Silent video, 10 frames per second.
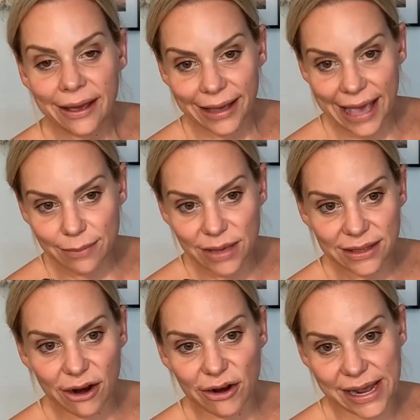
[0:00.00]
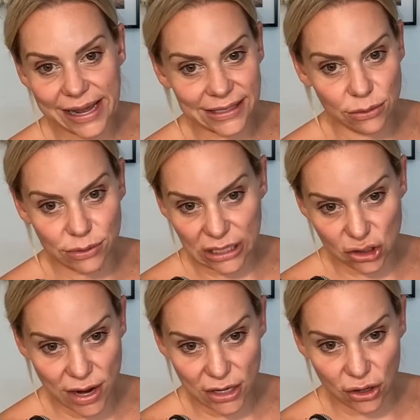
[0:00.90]
came in there, and I guess he was like
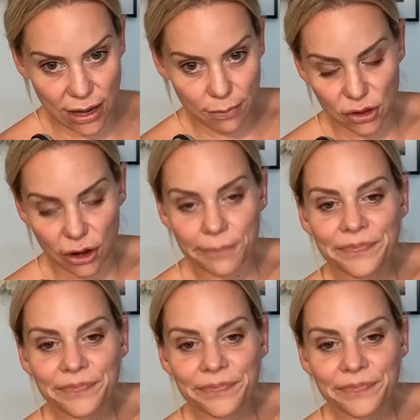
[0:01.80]
trying to hook up with her.